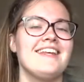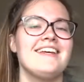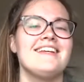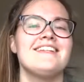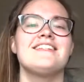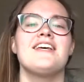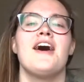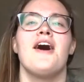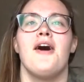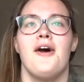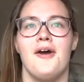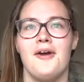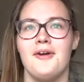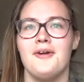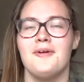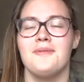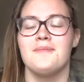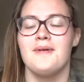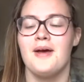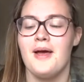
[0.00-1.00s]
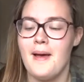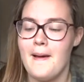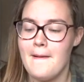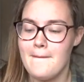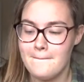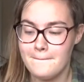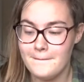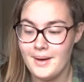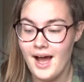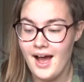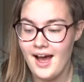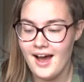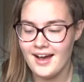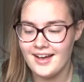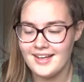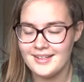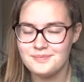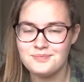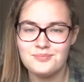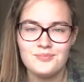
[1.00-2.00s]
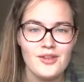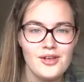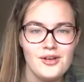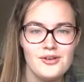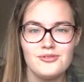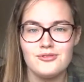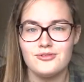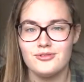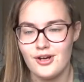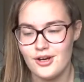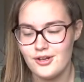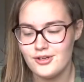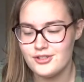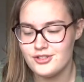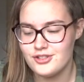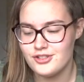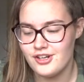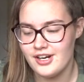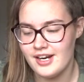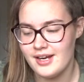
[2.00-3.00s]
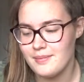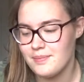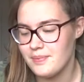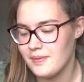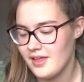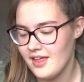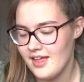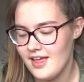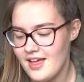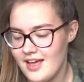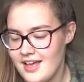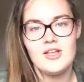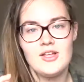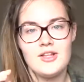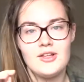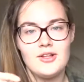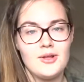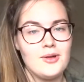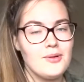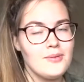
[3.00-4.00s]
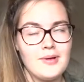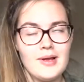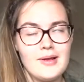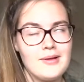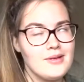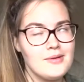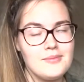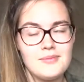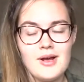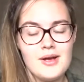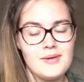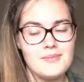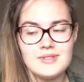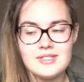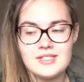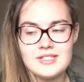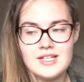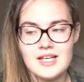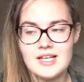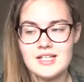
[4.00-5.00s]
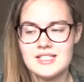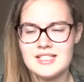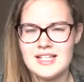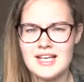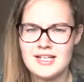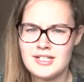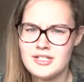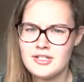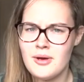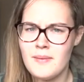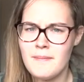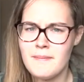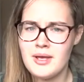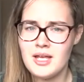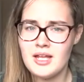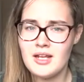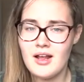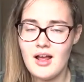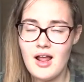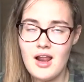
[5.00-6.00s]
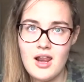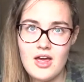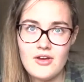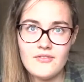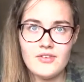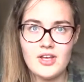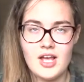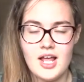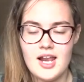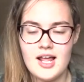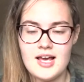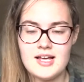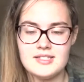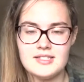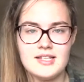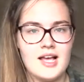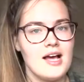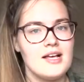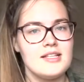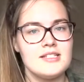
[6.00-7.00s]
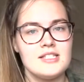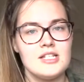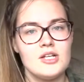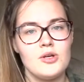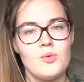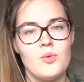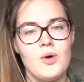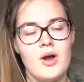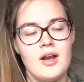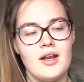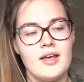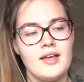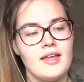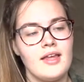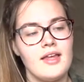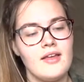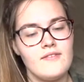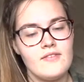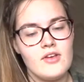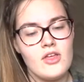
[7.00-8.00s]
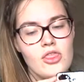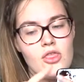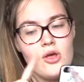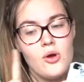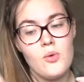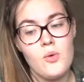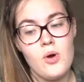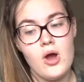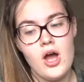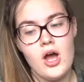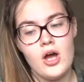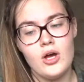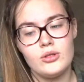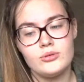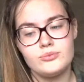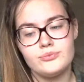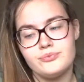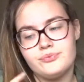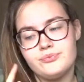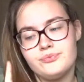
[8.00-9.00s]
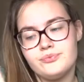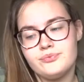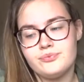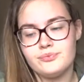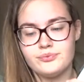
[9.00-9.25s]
This Home by Road Trip. Keep making promises, don't mean I love the less. I still wanna give you the world.